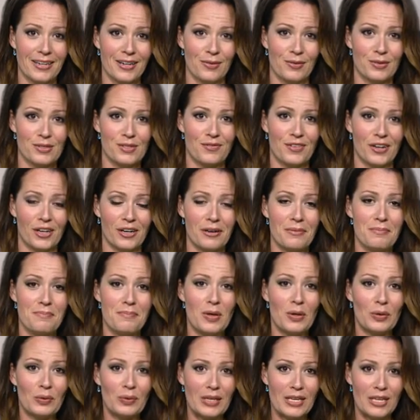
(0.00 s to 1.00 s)
It was very
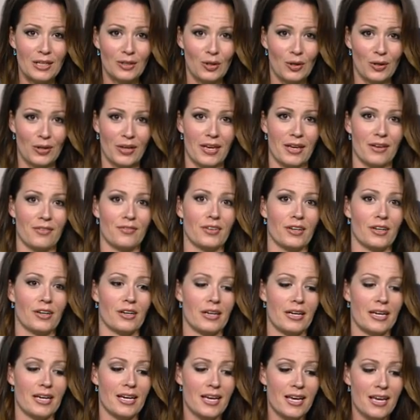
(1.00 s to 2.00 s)
milky looking,
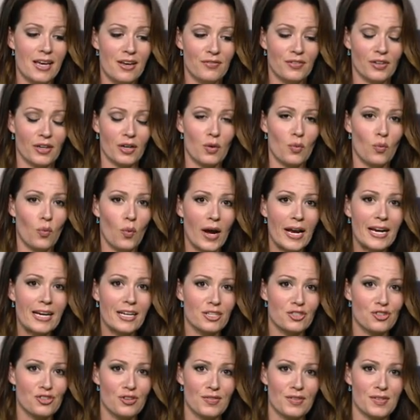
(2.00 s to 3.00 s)
very
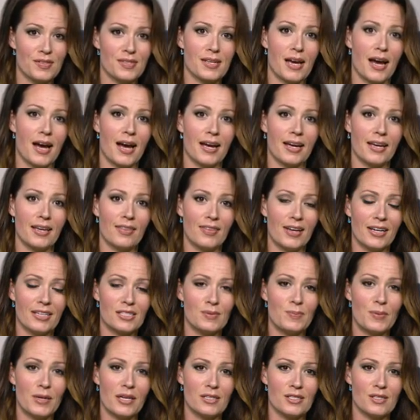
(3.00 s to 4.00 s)
whitish in the sky, and that's
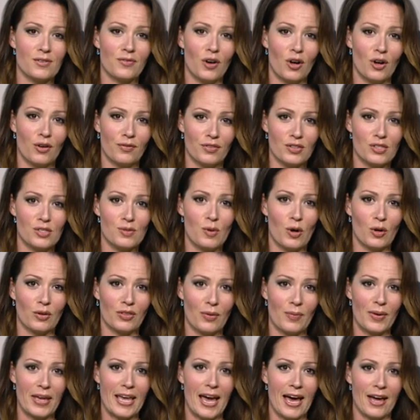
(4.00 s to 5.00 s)
because of all of the smoke
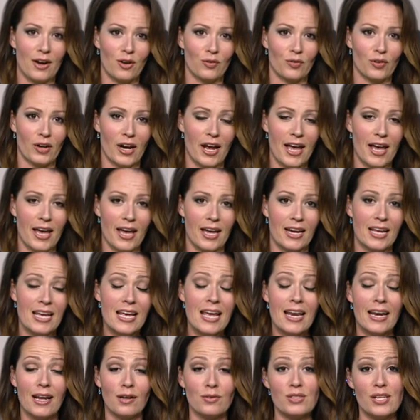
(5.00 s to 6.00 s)
that we had overhead.
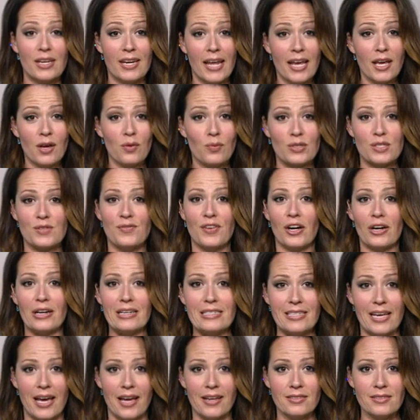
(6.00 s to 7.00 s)
Now today it was very
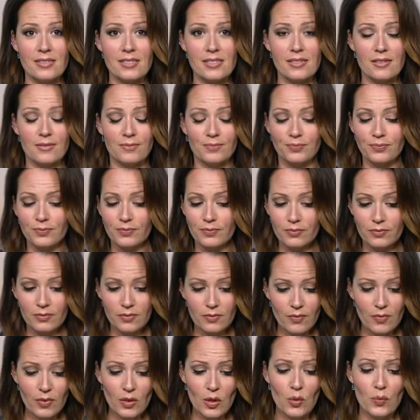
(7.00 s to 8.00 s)
dense.
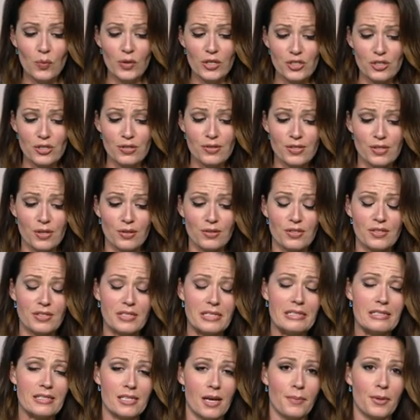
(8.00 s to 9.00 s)
We should start to see
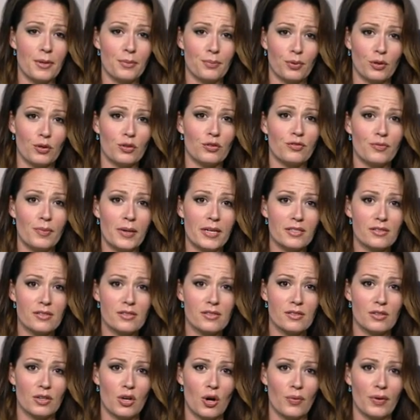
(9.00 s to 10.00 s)
some
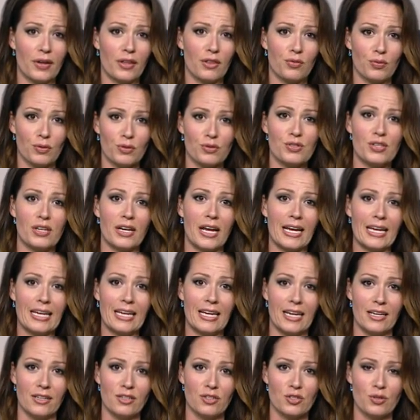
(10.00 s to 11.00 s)
improvements going through tonight
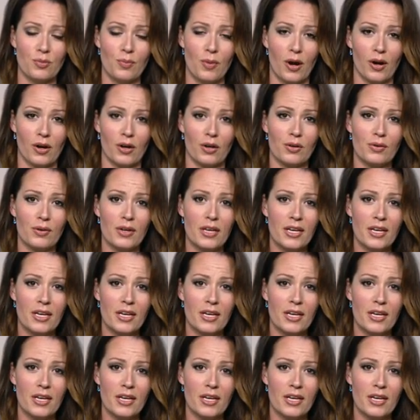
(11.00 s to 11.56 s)
and into tomorrow.